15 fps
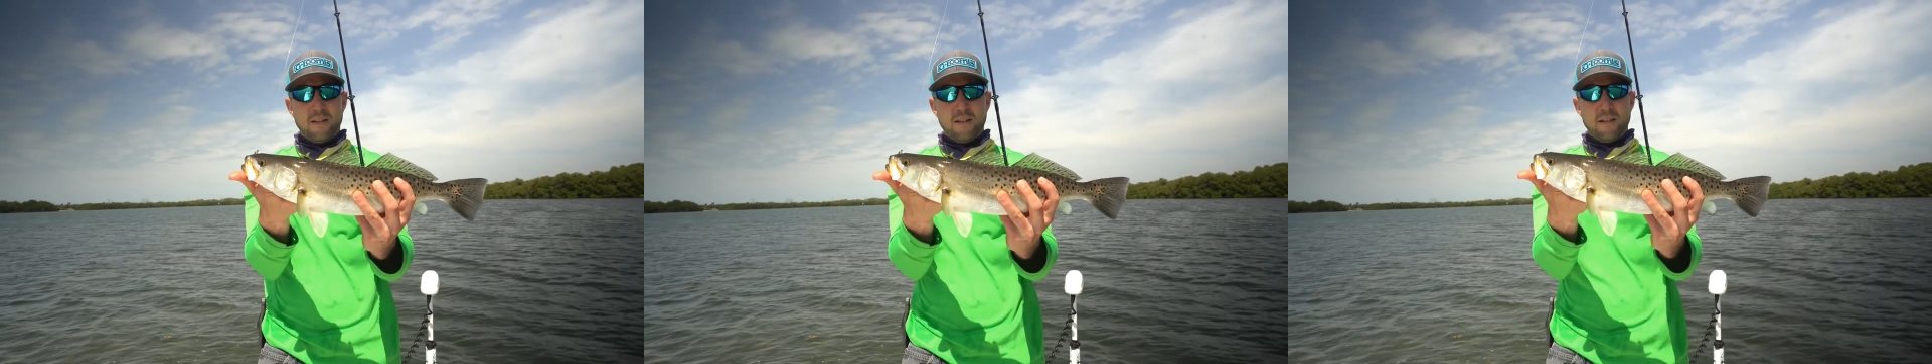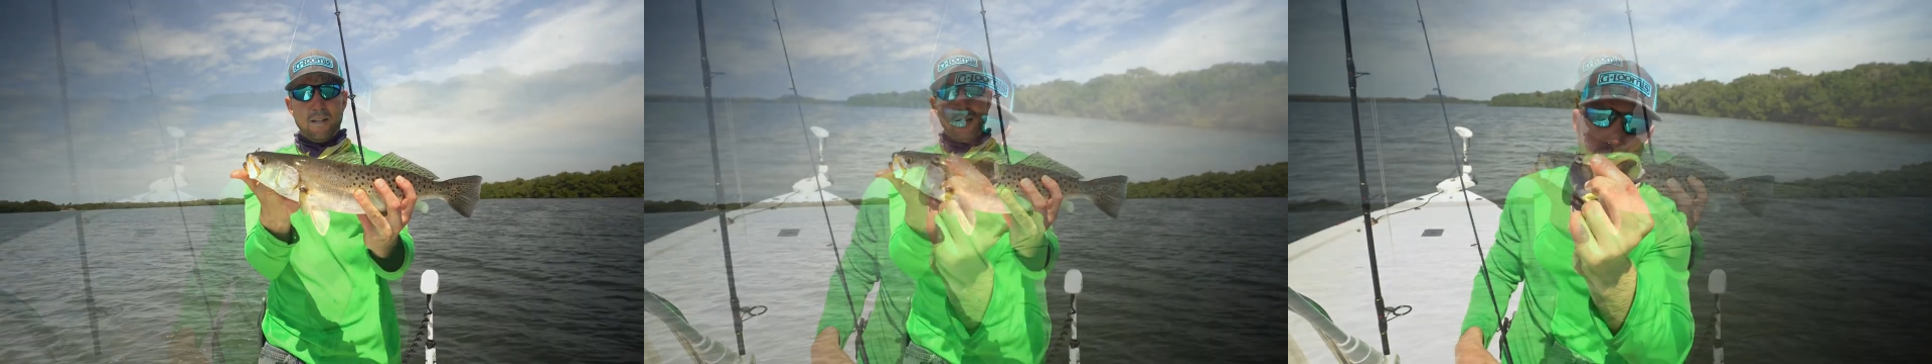
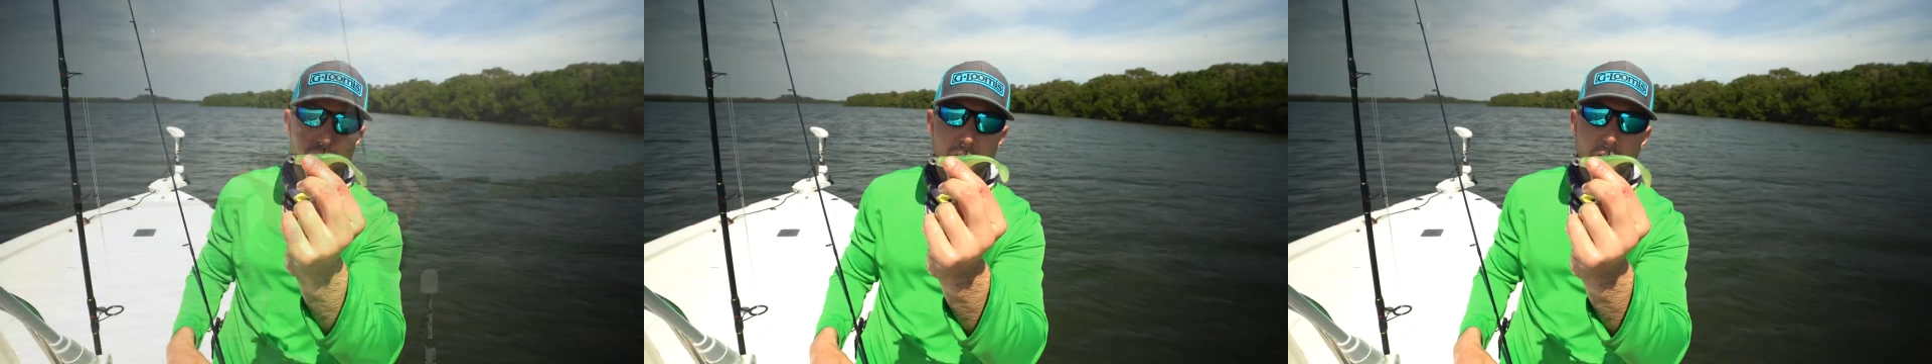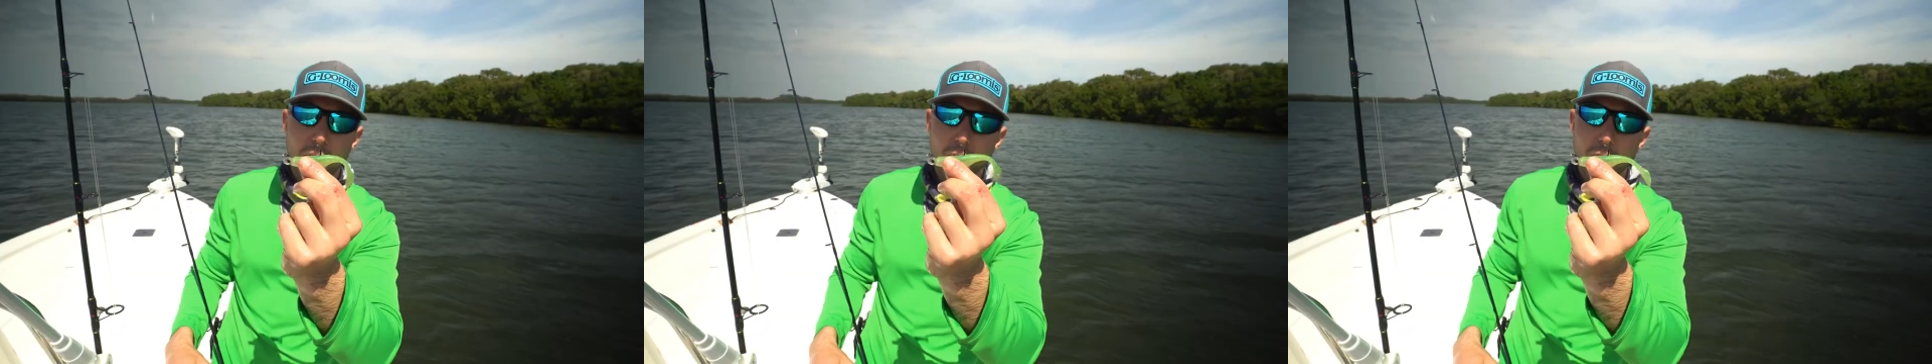This
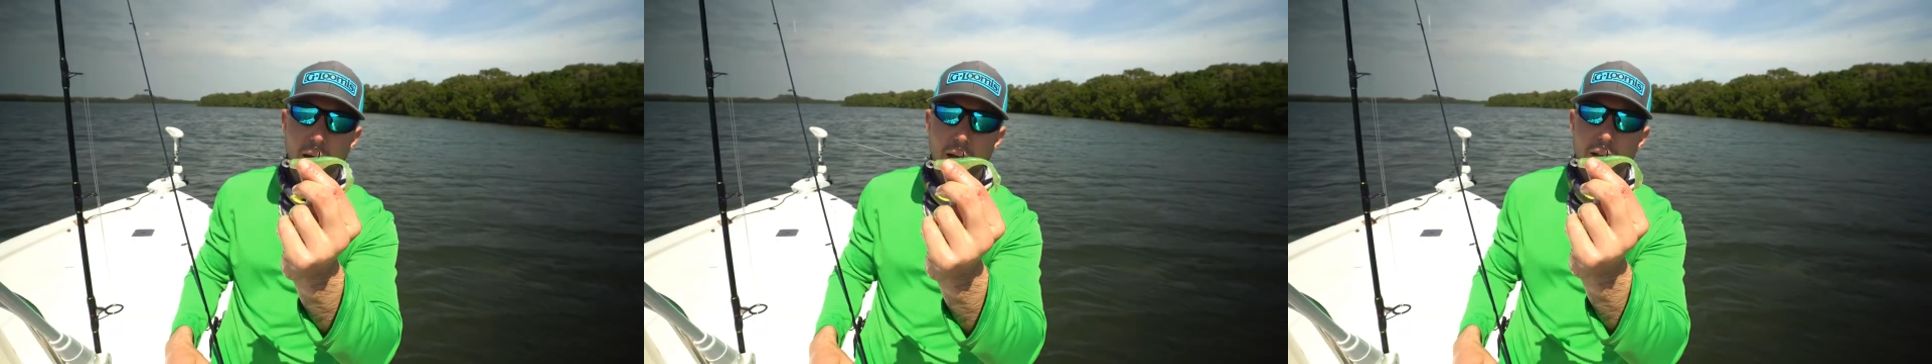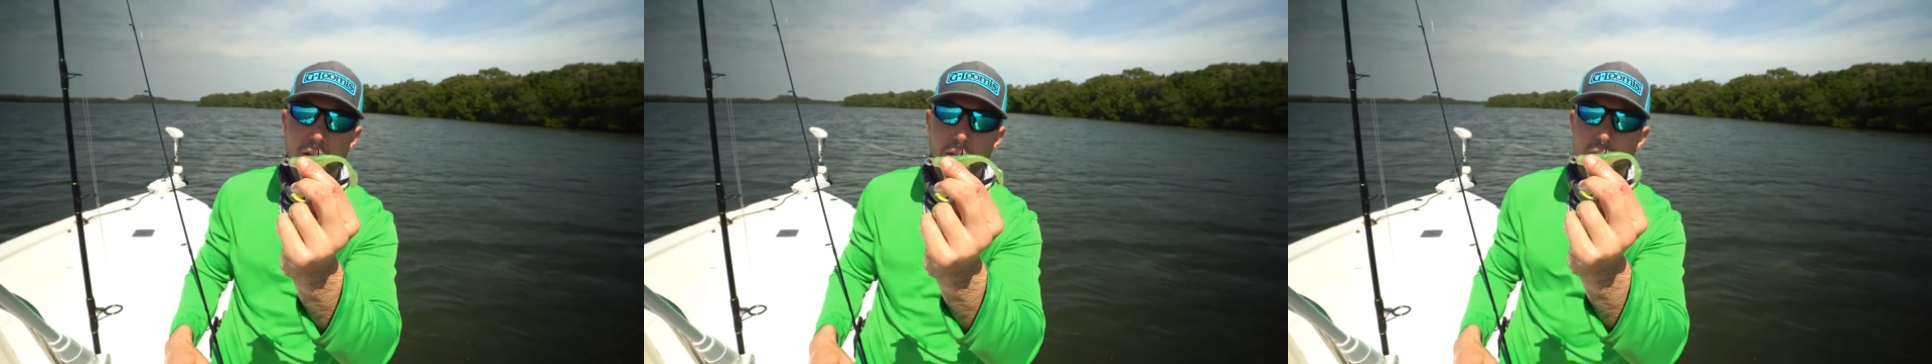color
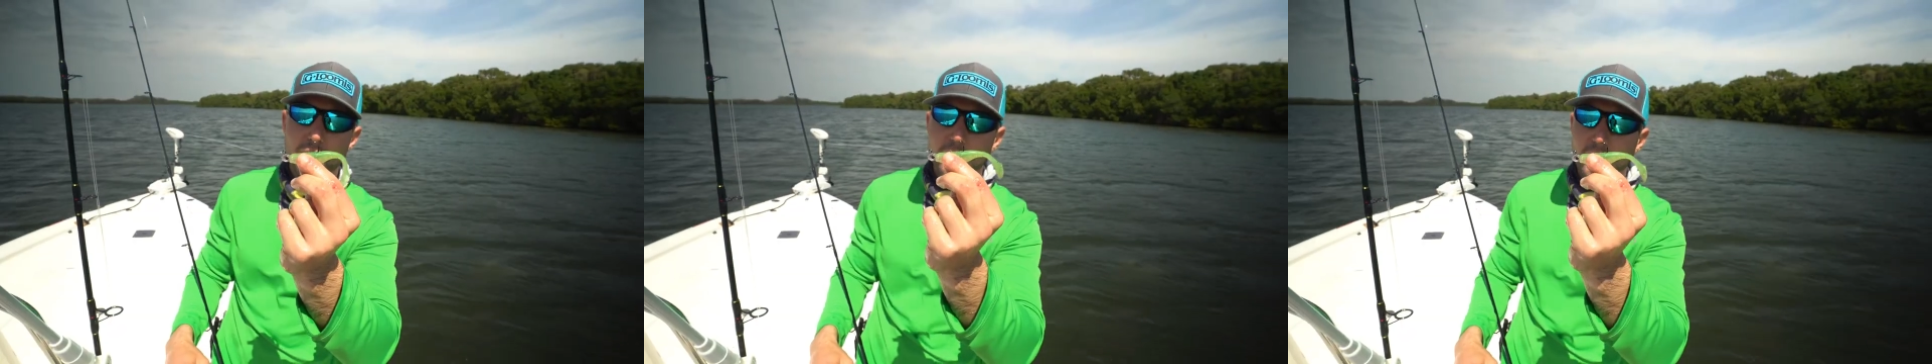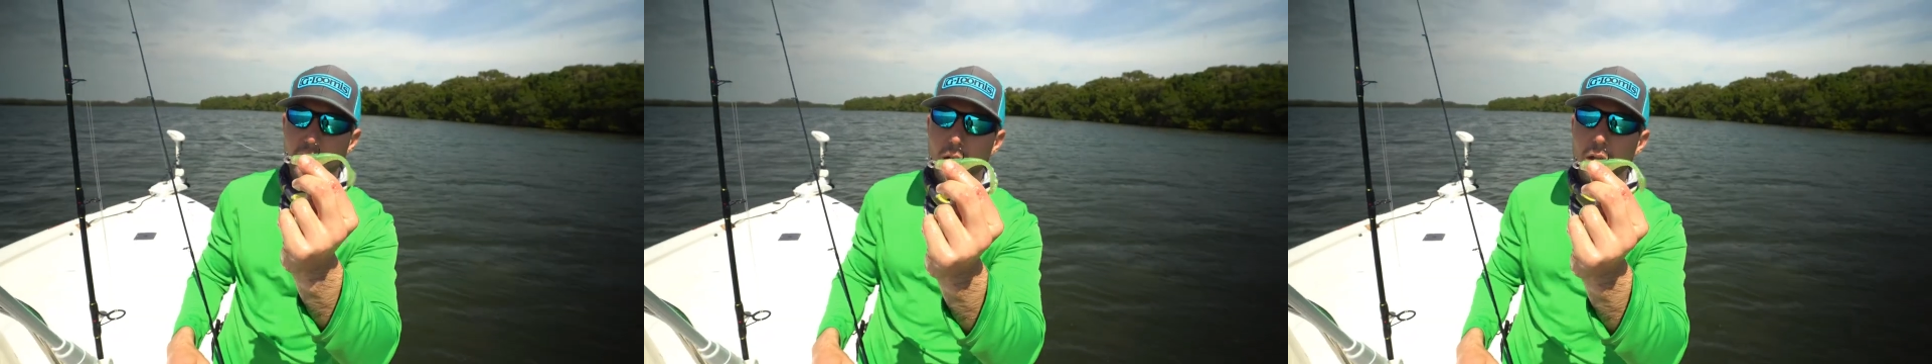right here is
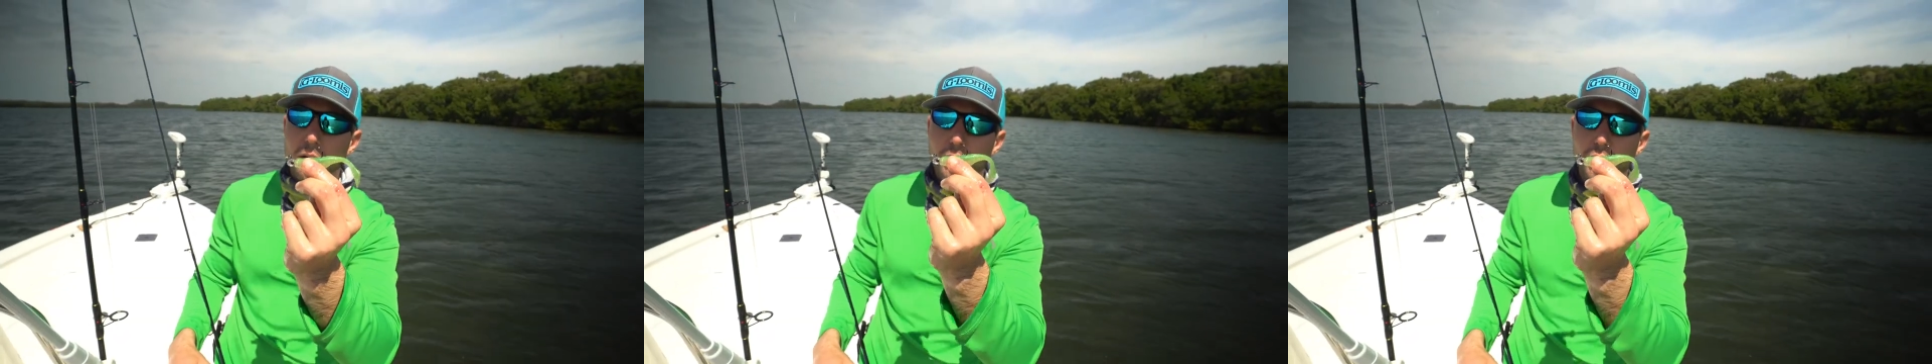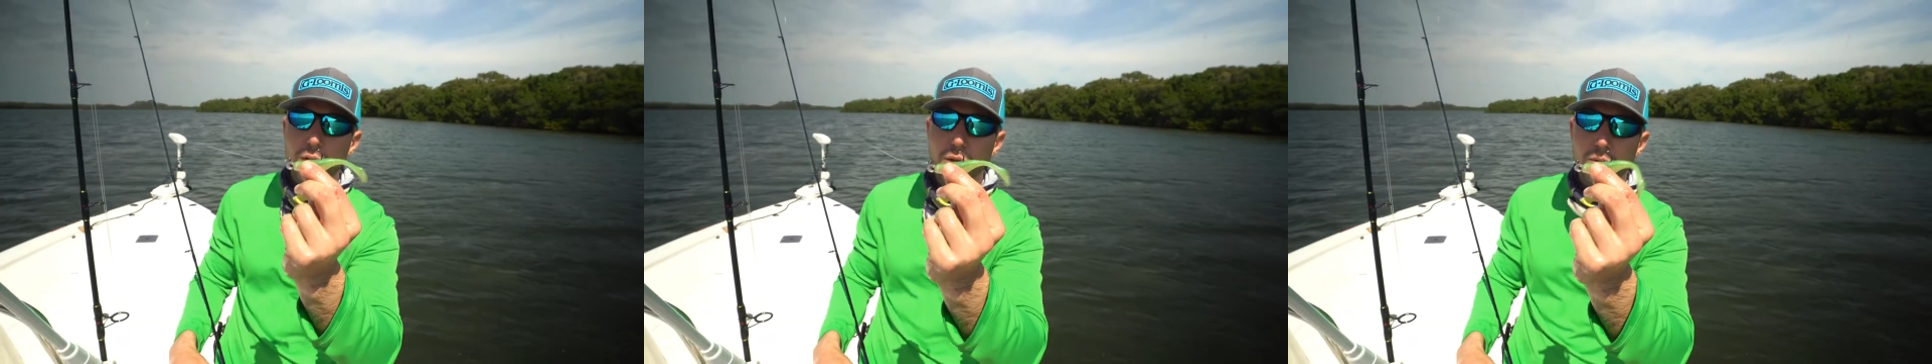a color
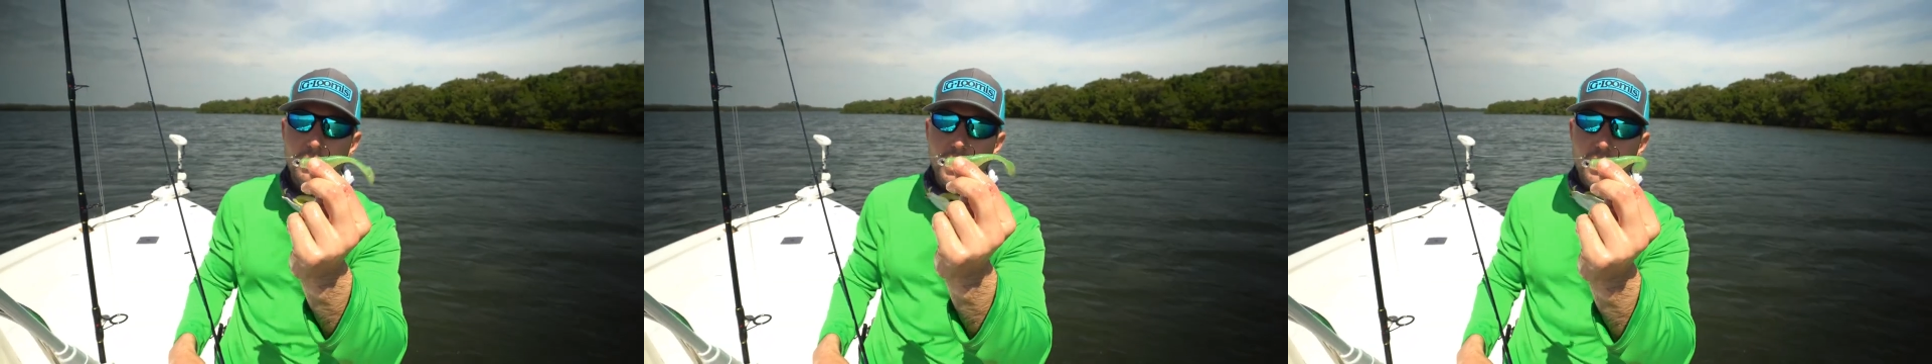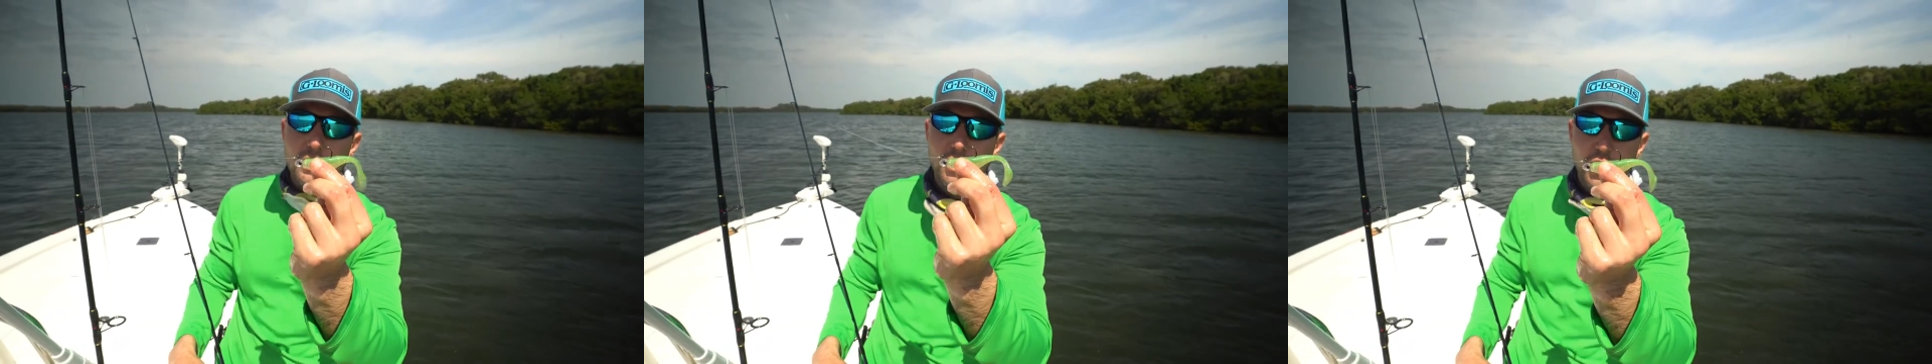you
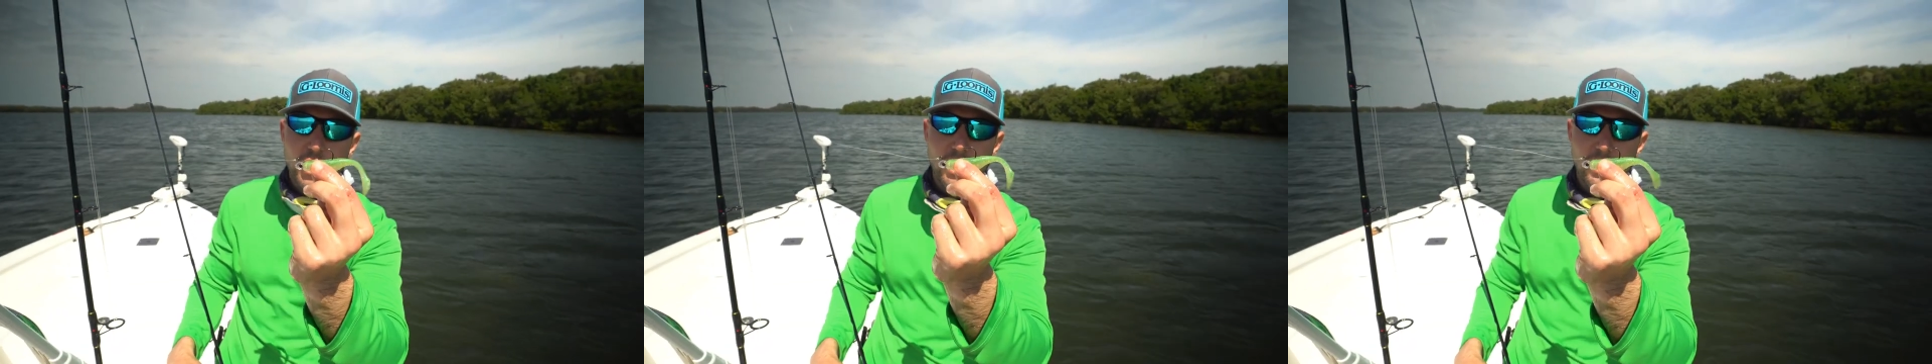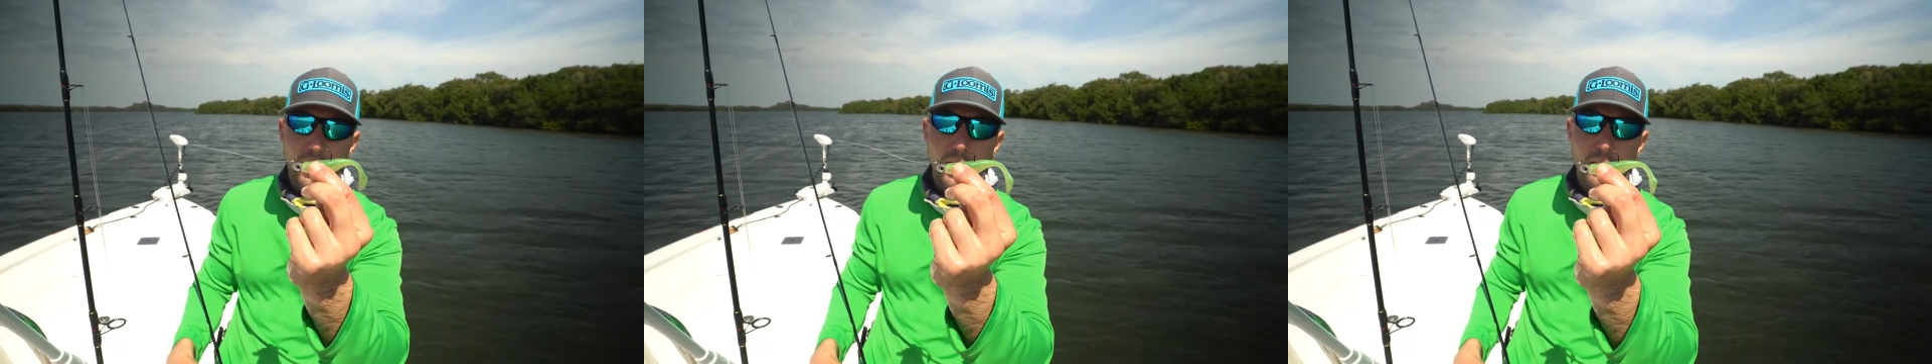need to
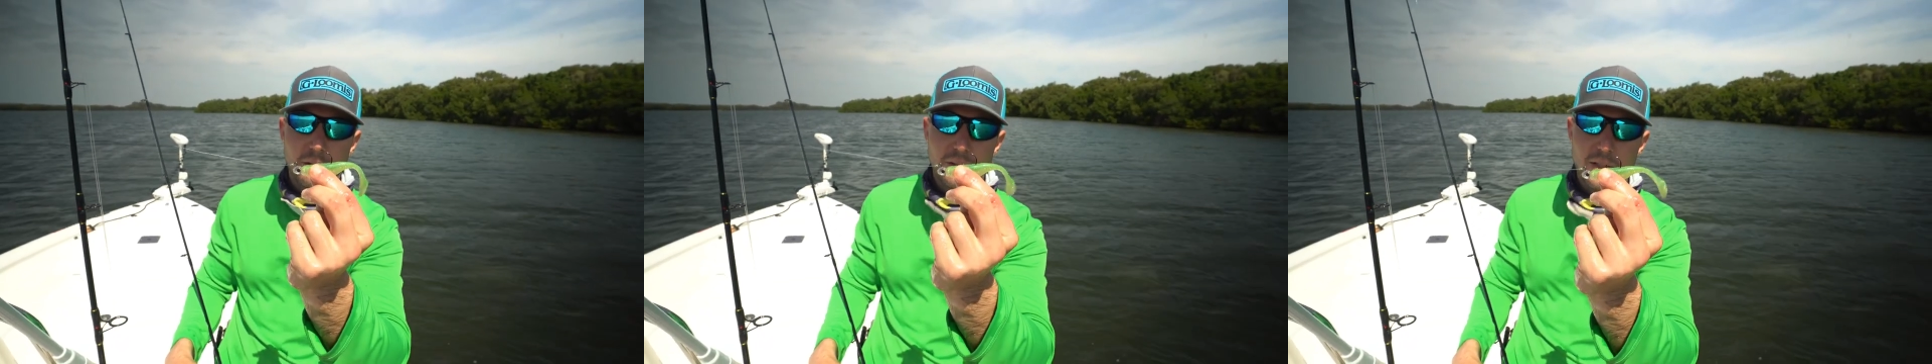check out.